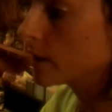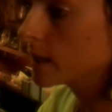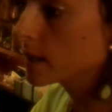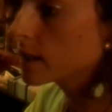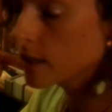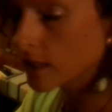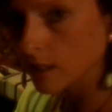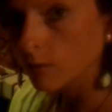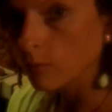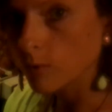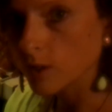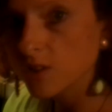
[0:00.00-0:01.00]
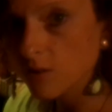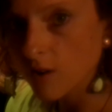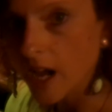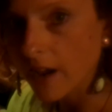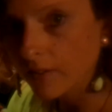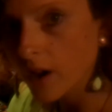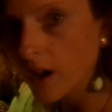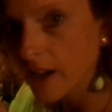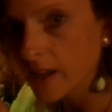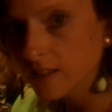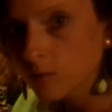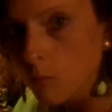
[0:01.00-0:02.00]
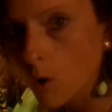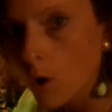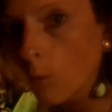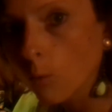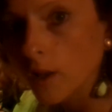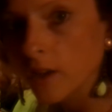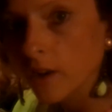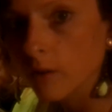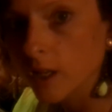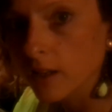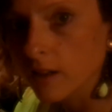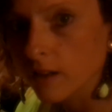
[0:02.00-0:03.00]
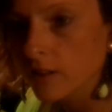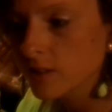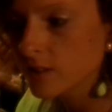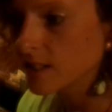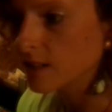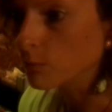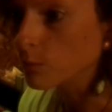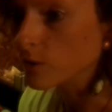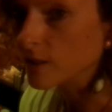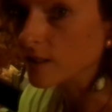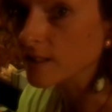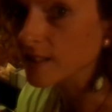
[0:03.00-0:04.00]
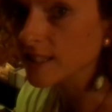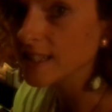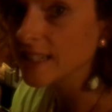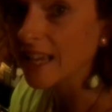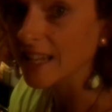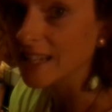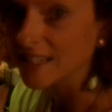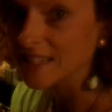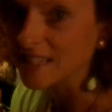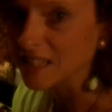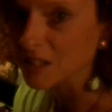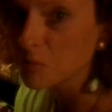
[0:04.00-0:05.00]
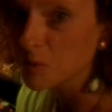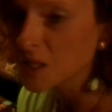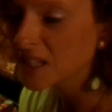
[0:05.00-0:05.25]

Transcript: like we do have a small window here to really get in deep.